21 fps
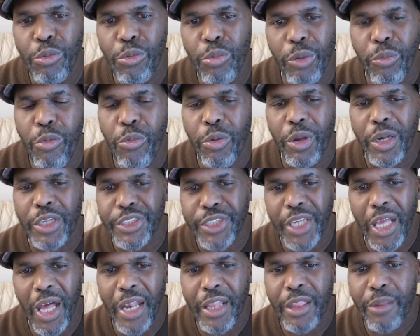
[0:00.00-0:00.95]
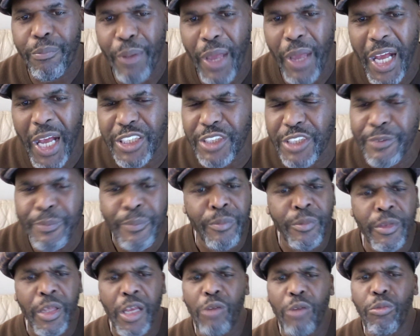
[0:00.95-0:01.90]
We want to stay out of the past.
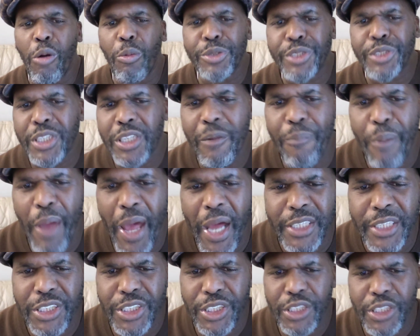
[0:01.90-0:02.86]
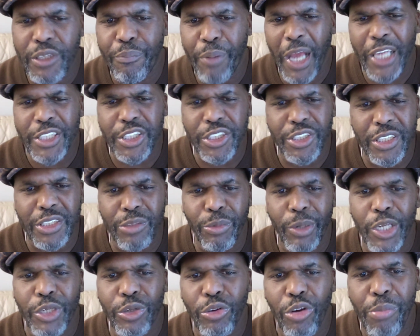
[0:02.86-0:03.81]
What was in the past is in the past. There's nothing
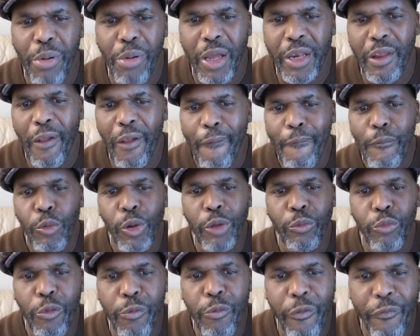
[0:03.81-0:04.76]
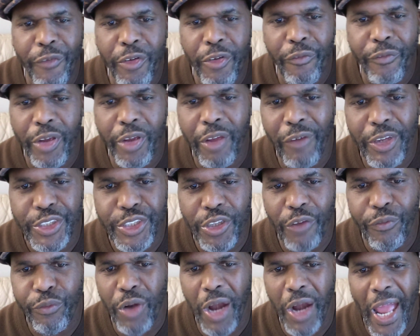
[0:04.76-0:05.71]
we can do about it. But we forgive
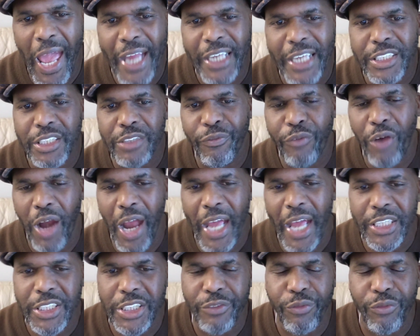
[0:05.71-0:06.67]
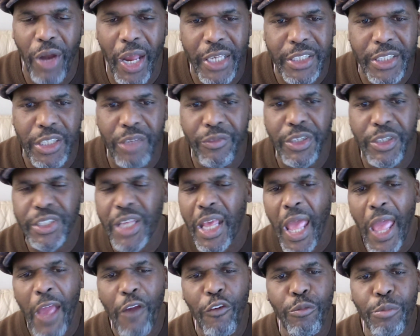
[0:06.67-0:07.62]
ourselves for our actions, for our activities,
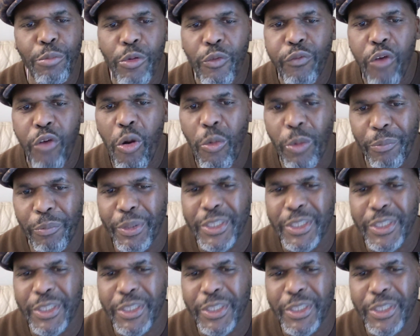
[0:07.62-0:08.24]
and we move forward.